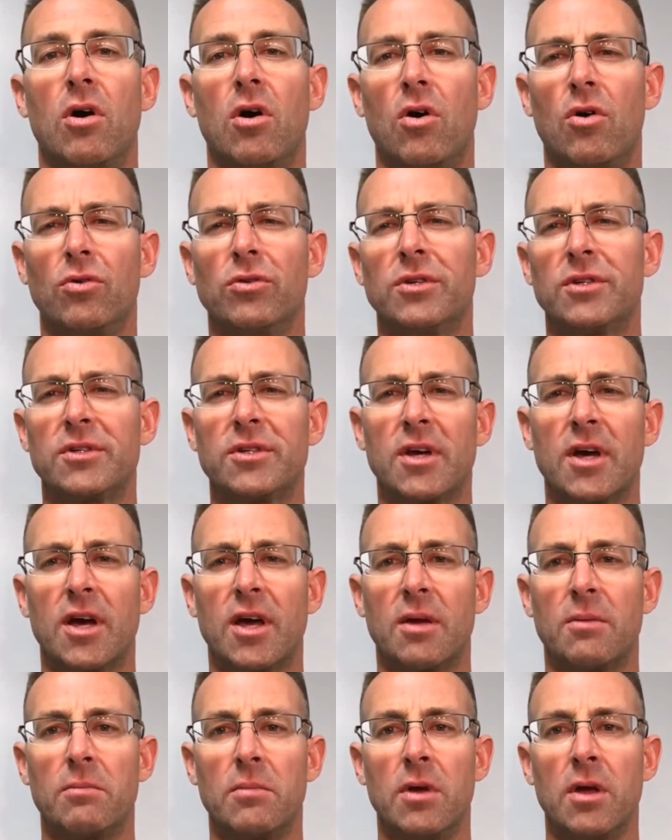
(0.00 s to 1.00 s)
only
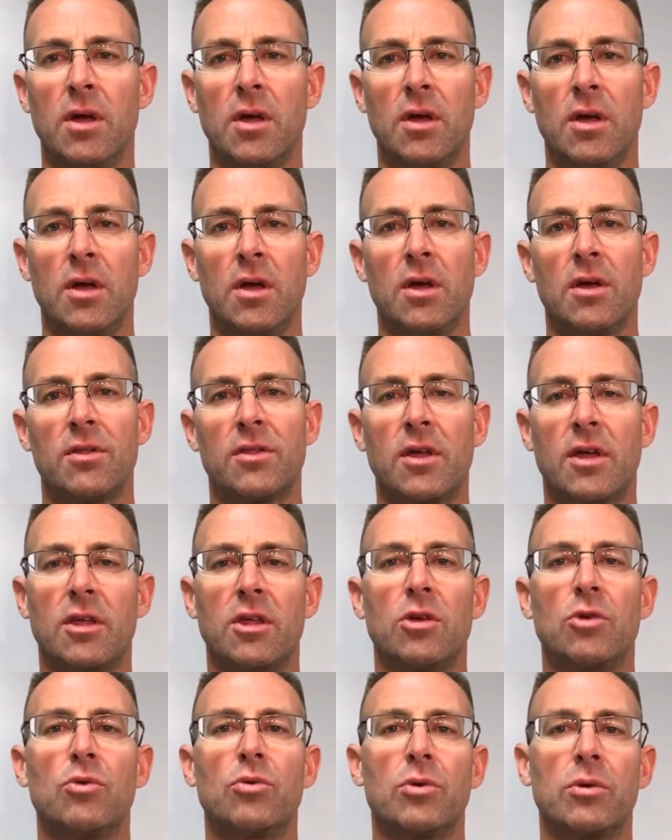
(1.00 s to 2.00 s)
time that
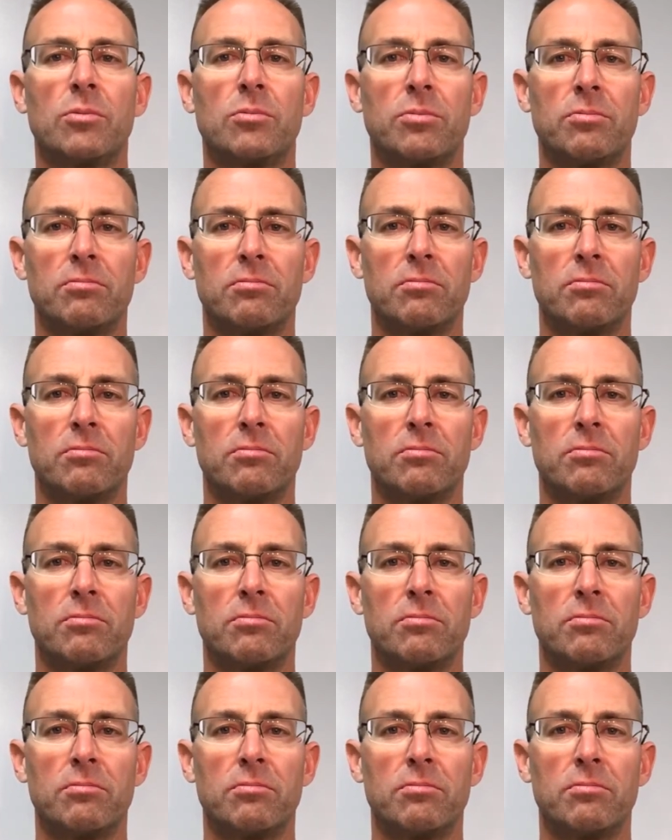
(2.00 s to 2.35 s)
you would